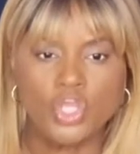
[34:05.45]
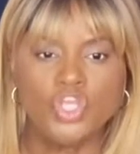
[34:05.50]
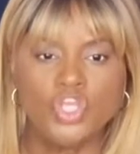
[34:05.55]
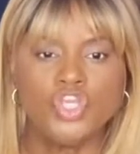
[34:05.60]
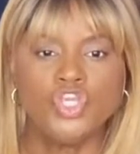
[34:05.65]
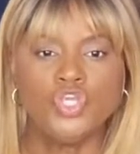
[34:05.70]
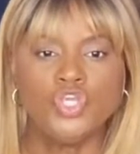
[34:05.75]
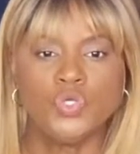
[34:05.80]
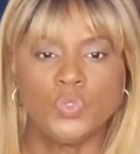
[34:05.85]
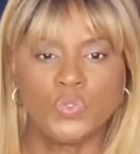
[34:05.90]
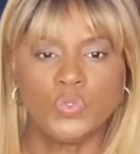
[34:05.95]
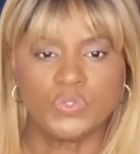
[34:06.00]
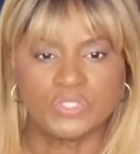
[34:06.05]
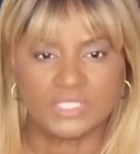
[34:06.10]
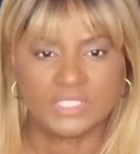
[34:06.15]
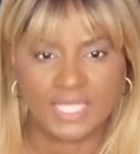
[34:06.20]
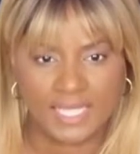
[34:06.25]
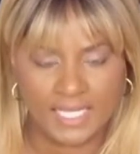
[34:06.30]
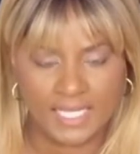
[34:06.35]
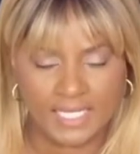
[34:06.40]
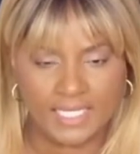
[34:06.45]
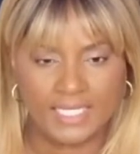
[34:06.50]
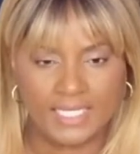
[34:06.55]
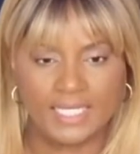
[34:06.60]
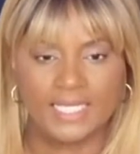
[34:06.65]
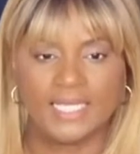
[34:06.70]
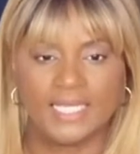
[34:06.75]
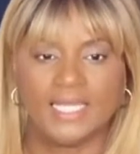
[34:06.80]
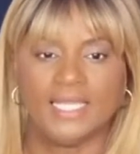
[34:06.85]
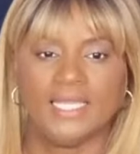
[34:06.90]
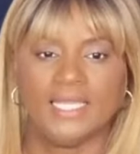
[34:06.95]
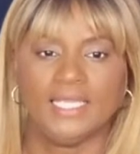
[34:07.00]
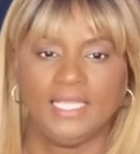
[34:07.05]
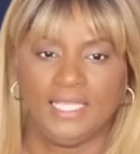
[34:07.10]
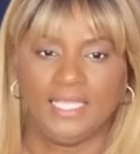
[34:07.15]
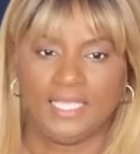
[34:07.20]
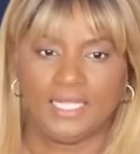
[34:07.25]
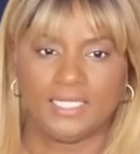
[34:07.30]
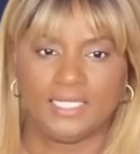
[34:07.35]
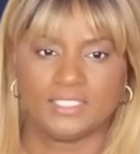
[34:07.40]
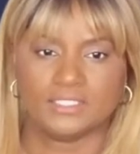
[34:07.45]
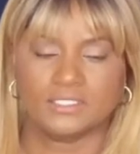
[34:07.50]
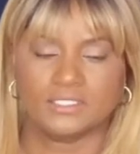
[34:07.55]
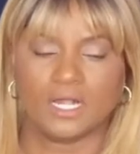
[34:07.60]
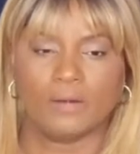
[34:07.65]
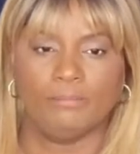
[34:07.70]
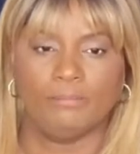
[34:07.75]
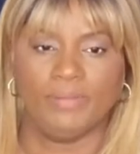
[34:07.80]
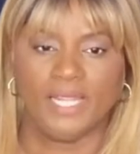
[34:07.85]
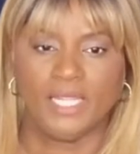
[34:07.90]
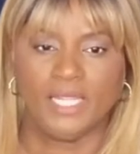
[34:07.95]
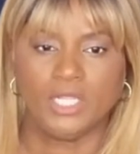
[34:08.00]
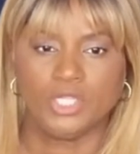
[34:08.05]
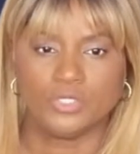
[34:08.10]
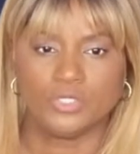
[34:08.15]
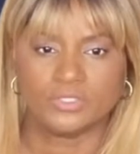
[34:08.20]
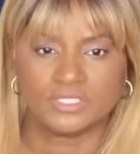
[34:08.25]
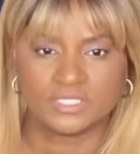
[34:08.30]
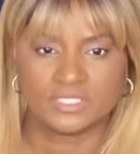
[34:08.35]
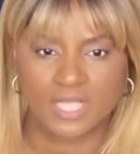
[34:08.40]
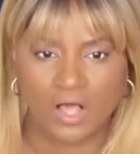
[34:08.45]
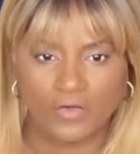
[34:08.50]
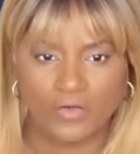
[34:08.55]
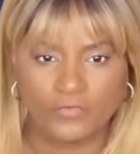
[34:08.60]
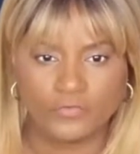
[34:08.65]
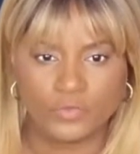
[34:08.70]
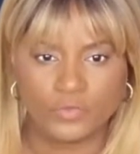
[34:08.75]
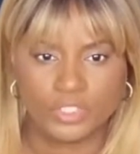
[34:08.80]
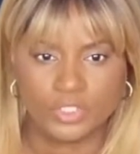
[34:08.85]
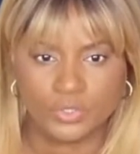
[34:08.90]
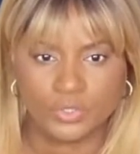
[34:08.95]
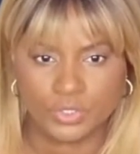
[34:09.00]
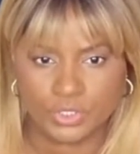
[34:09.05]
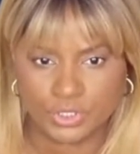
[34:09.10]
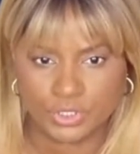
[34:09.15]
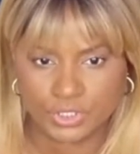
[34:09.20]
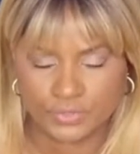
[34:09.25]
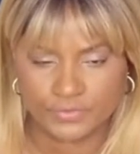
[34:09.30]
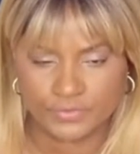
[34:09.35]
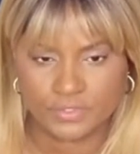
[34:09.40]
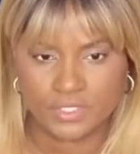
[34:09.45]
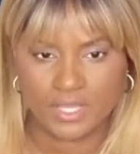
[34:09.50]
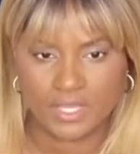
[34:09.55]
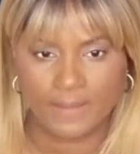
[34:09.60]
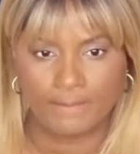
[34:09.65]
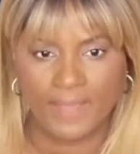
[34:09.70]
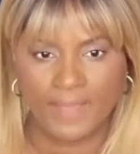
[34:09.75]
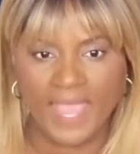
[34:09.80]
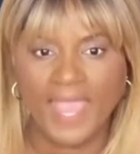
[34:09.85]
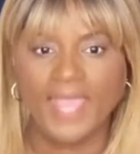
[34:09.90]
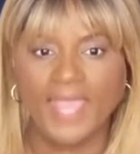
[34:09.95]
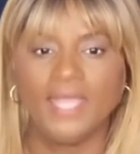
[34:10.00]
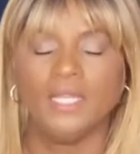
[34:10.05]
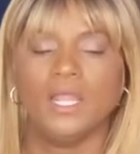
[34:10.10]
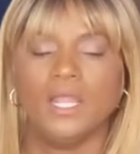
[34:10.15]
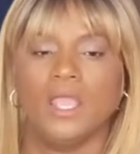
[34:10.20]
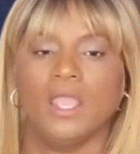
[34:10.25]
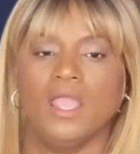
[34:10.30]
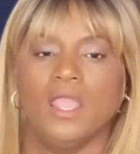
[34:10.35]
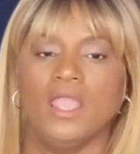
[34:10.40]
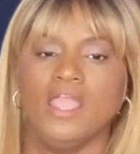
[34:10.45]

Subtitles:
Use it and start paying yourself what you deserve to get paid.